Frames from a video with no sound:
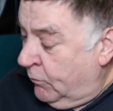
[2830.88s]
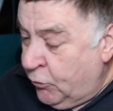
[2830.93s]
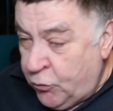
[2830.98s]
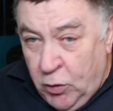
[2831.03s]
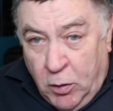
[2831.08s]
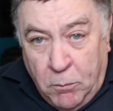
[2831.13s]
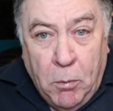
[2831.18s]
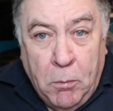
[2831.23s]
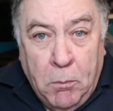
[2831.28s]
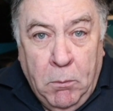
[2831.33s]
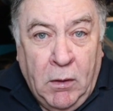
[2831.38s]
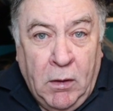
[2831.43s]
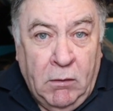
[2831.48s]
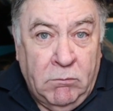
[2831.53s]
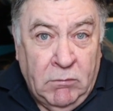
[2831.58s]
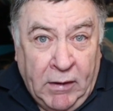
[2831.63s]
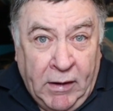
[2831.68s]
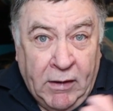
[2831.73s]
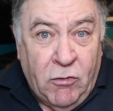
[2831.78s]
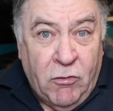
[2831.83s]
So I'll put
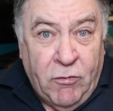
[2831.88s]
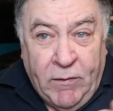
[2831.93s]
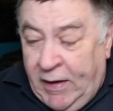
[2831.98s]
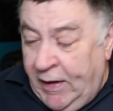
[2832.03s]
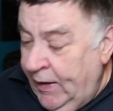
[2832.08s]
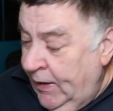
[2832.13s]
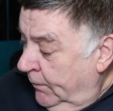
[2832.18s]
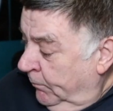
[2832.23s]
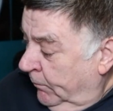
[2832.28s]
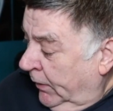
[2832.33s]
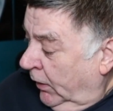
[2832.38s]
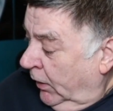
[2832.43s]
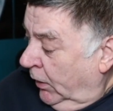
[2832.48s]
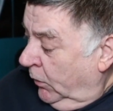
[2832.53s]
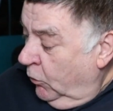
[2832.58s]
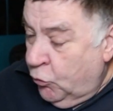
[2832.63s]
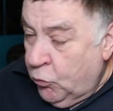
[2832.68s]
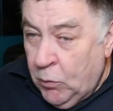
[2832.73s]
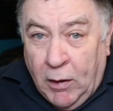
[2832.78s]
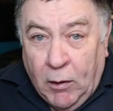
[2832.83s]
links for that in
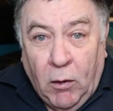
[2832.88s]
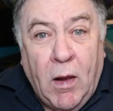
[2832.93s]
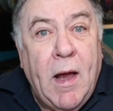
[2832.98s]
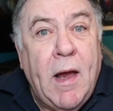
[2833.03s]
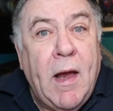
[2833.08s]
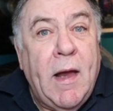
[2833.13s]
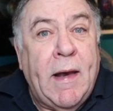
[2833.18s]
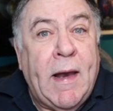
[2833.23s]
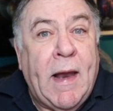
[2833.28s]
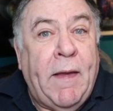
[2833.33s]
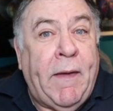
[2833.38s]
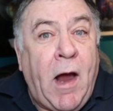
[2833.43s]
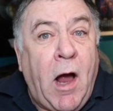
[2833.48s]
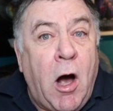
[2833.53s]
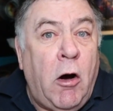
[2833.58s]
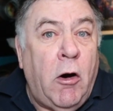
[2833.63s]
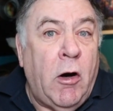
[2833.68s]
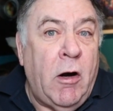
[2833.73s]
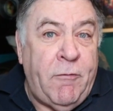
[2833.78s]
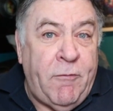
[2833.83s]
below as well. Now they
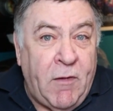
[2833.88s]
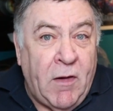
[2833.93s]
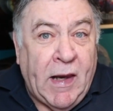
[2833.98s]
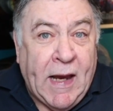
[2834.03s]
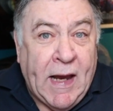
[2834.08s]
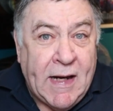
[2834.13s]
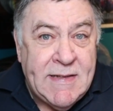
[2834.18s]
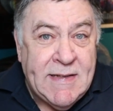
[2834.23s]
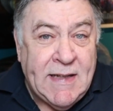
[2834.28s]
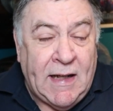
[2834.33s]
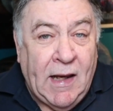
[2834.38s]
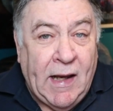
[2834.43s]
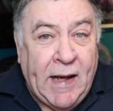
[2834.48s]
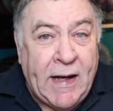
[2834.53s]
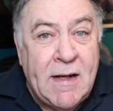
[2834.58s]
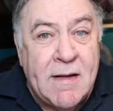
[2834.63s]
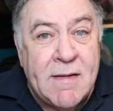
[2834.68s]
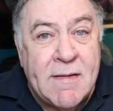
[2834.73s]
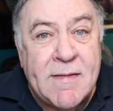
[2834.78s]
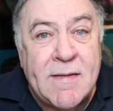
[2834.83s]
are affiliated
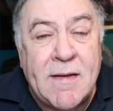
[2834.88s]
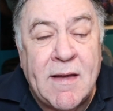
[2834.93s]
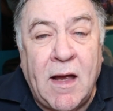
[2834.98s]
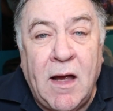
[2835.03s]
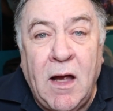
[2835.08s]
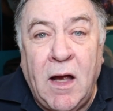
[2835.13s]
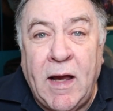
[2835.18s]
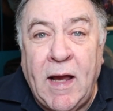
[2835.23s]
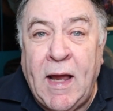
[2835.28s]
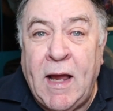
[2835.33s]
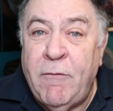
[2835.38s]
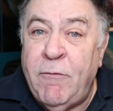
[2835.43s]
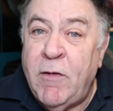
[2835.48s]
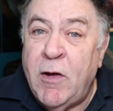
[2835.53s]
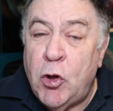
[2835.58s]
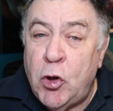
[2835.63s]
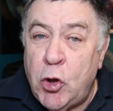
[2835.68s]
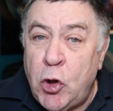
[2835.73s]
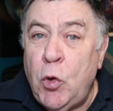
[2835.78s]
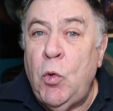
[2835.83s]
links. If
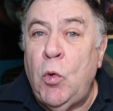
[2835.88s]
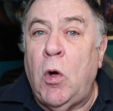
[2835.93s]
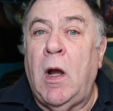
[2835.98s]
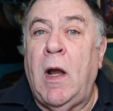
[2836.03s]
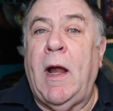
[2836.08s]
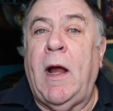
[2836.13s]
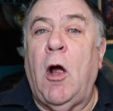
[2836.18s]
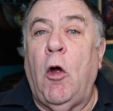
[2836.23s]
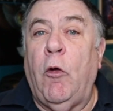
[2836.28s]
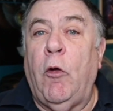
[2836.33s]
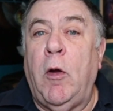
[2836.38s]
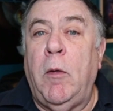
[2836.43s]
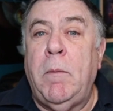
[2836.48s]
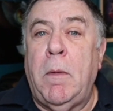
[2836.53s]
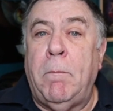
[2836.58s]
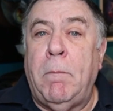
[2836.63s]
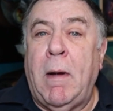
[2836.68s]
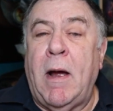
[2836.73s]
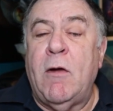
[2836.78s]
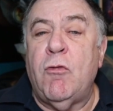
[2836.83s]
you do click on them
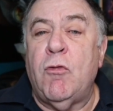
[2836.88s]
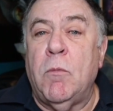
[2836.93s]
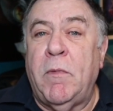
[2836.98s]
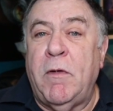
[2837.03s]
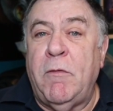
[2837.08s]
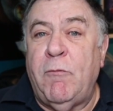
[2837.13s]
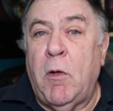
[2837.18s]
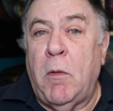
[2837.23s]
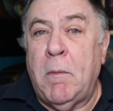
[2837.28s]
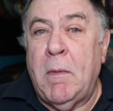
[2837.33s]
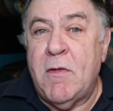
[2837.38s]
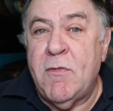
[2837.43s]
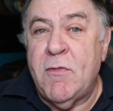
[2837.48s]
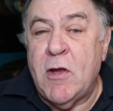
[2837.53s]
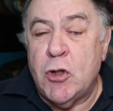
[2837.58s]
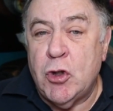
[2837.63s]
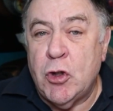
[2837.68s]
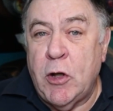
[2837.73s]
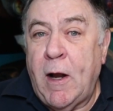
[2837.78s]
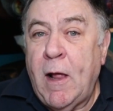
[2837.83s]
and buy something from that
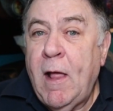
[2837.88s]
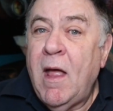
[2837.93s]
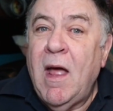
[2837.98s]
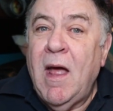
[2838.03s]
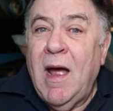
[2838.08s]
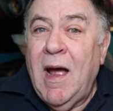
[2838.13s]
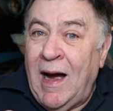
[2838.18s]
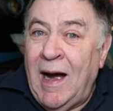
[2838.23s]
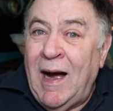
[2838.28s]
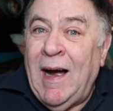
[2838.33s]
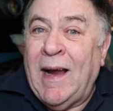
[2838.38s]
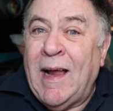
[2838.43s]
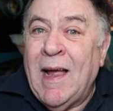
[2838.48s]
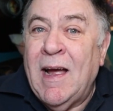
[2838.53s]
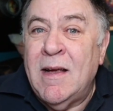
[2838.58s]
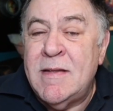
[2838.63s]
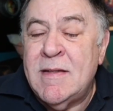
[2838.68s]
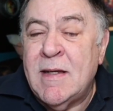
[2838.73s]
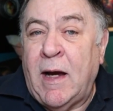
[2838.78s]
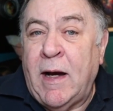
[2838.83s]
session, I
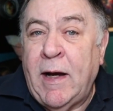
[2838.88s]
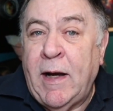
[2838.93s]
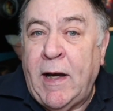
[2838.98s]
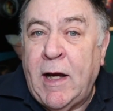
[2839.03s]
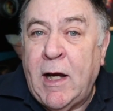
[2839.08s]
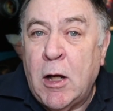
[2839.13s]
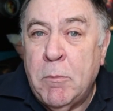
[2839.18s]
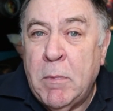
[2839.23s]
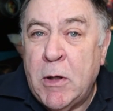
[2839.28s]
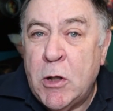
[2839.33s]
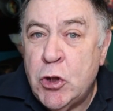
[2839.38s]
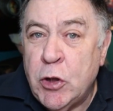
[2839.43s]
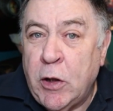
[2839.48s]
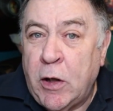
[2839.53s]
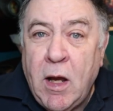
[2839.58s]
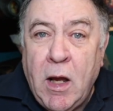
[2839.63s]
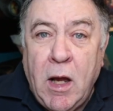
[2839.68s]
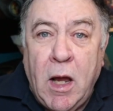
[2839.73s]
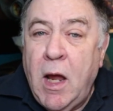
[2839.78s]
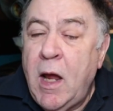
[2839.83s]
get a tiny commission.